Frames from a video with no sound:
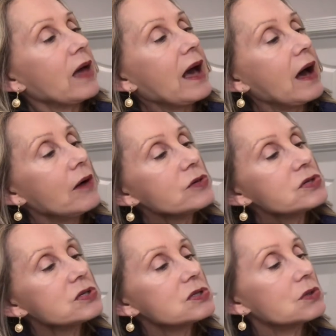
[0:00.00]
The
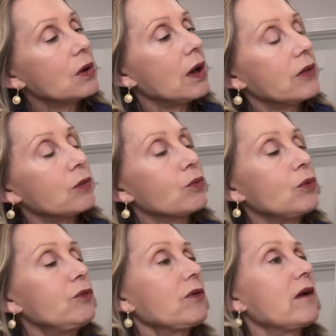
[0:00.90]
house, uh, the
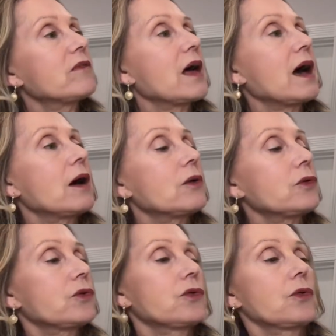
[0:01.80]
roof of the
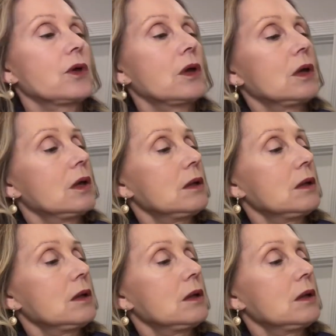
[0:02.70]
house,